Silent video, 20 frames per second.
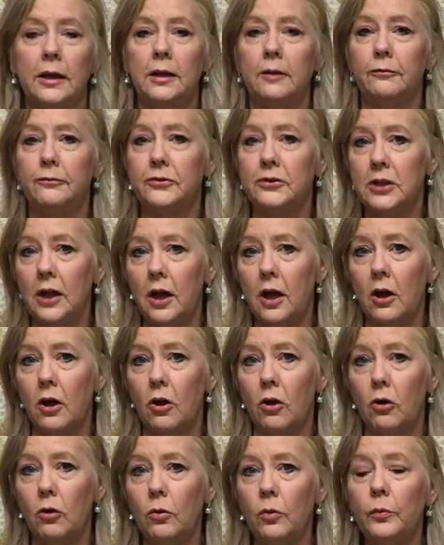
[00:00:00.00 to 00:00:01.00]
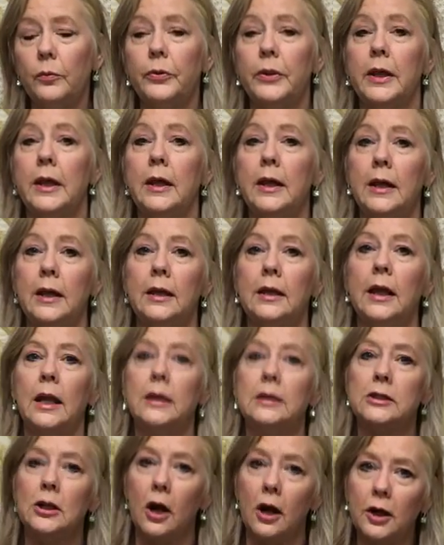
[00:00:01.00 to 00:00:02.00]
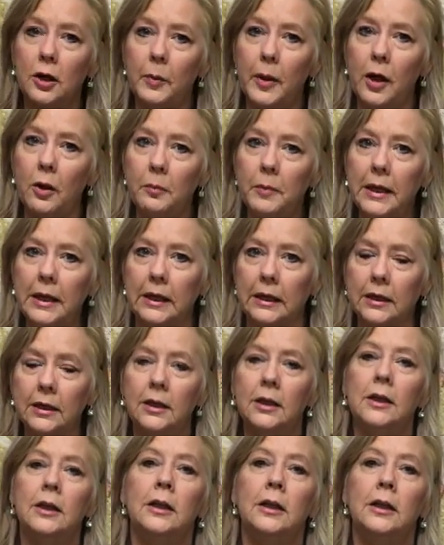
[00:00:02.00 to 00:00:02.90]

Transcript: And if so, then talk about me.